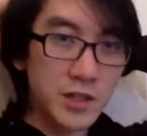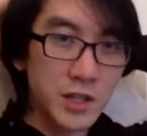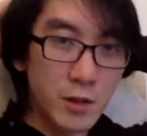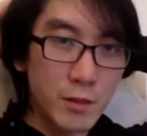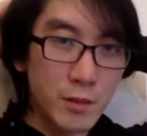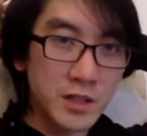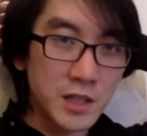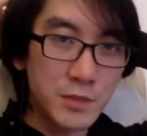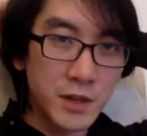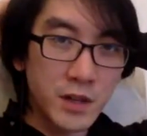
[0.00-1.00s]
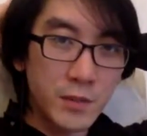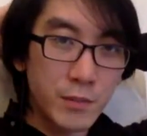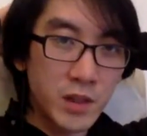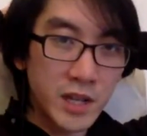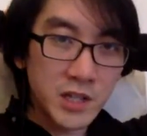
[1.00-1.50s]
closing remarks. It's been
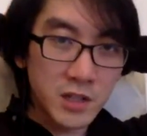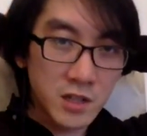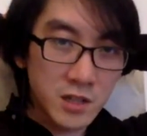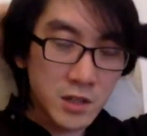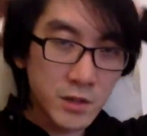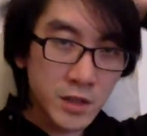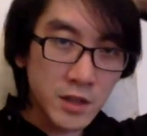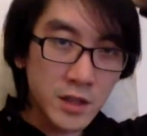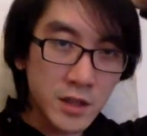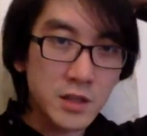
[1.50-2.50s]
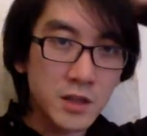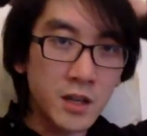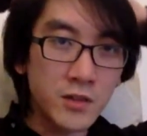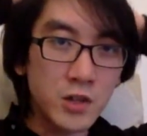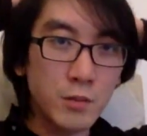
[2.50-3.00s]
a pleasure doing this
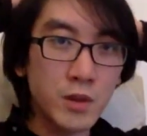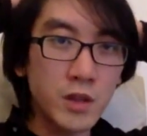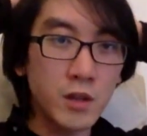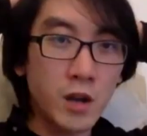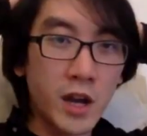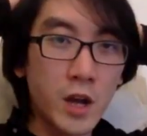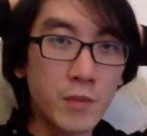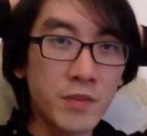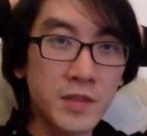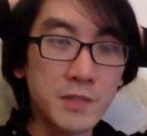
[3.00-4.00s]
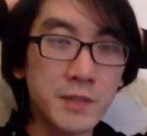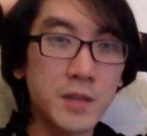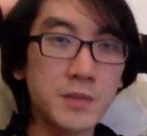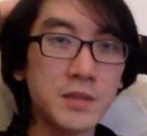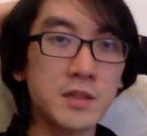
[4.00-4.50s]
live stream with you. I hope that this
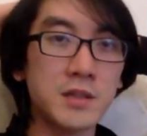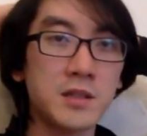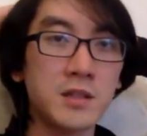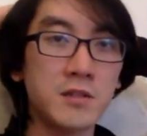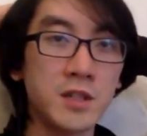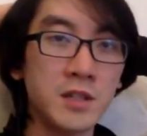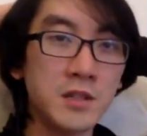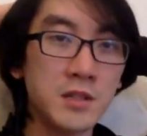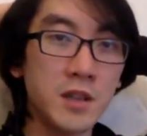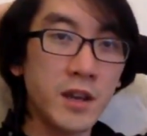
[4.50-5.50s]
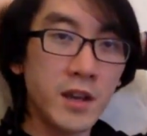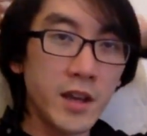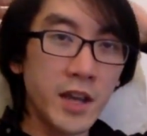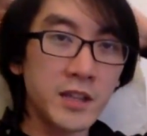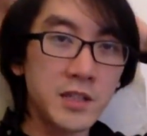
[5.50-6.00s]
becomes a series.
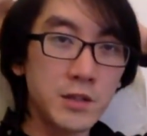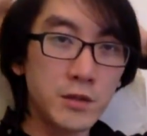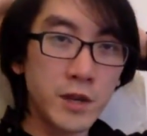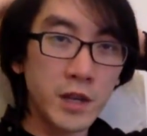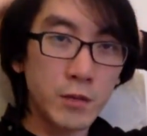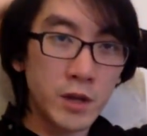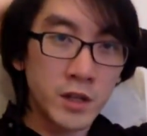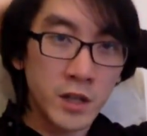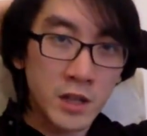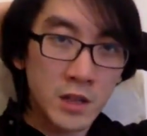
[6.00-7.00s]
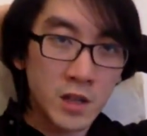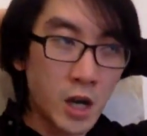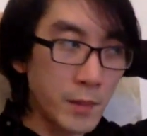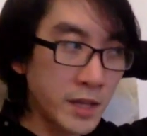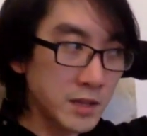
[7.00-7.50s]
And to anyone in the
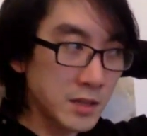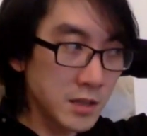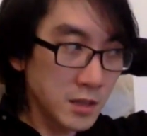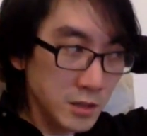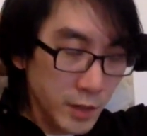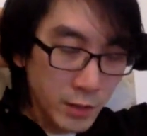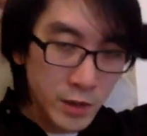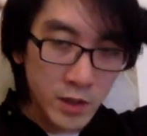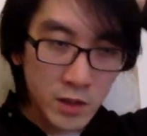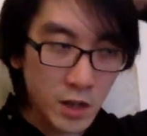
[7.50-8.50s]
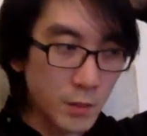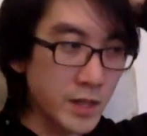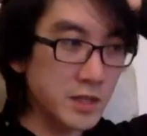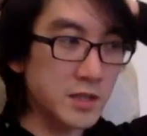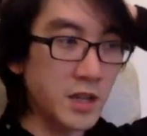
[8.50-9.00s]
comments,
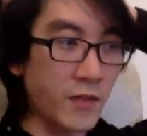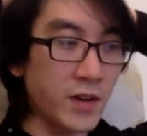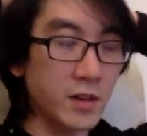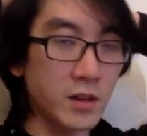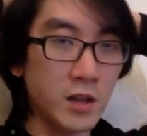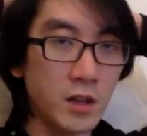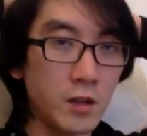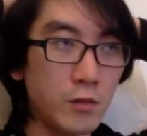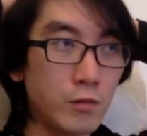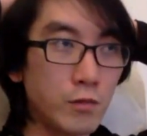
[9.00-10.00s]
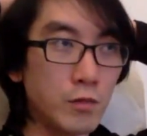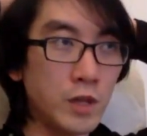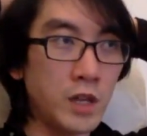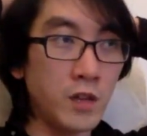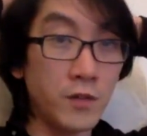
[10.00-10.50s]
definitely
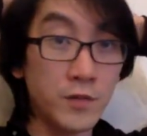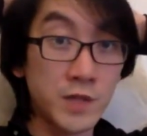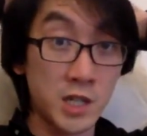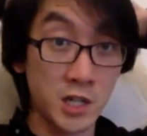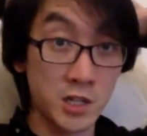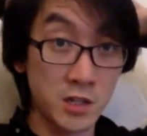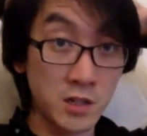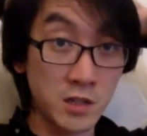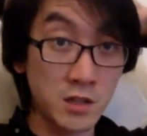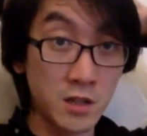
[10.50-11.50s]
leave suggestions.